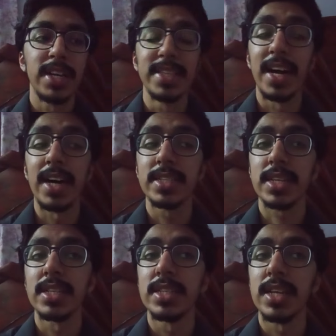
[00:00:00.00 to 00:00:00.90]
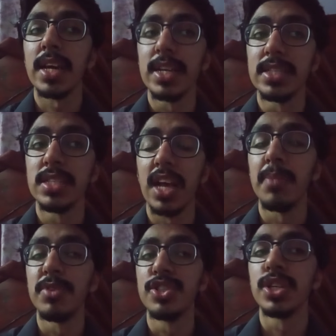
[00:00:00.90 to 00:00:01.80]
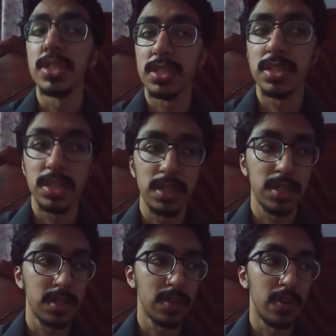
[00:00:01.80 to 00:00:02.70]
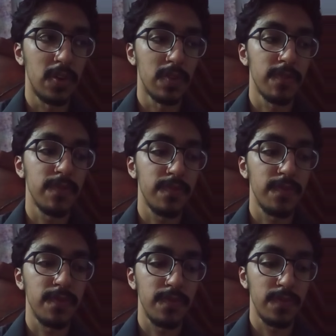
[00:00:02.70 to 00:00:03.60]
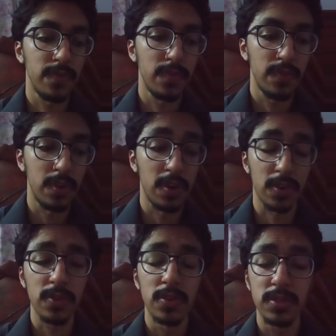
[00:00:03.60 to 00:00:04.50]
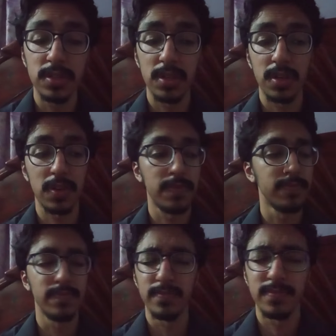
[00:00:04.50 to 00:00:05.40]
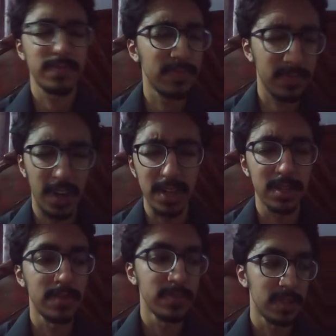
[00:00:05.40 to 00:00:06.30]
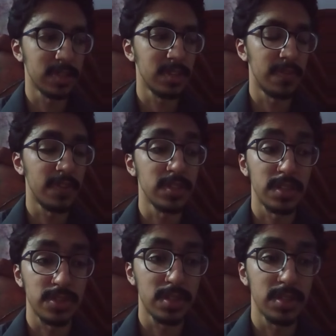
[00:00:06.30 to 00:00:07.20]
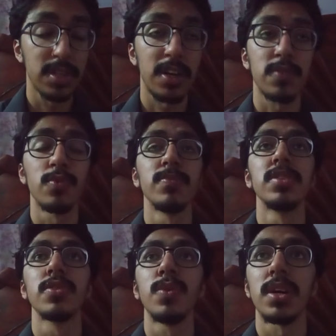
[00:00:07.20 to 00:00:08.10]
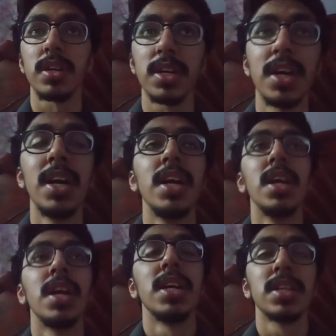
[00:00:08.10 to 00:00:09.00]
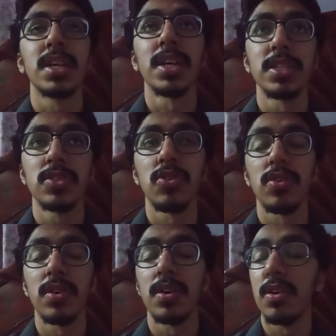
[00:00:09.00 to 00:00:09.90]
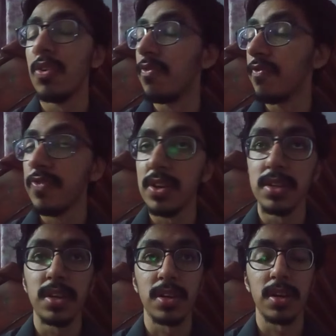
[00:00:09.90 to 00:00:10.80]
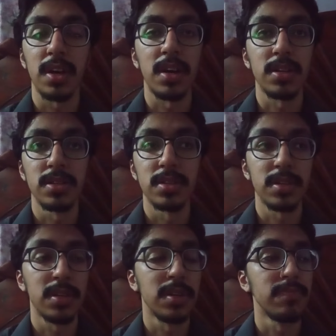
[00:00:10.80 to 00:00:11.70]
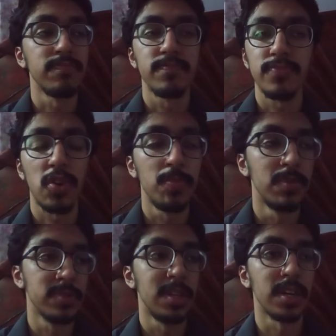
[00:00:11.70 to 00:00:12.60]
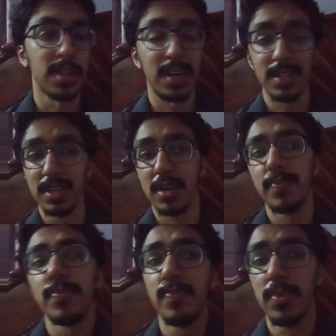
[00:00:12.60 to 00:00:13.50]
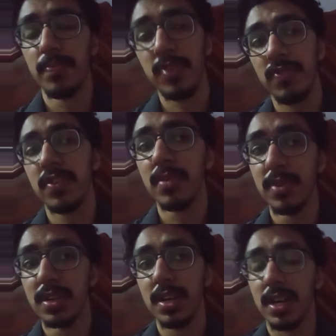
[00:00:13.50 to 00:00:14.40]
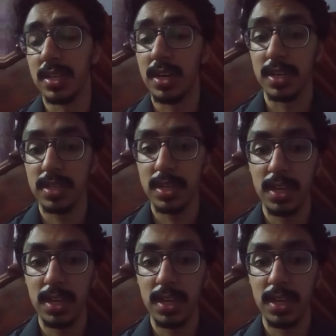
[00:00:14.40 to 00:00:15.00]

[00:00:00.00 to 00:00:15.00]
that contains emergency or goods, items and stuff, essentials that would be required in case of flooding and problems like that. They are preferably at a height,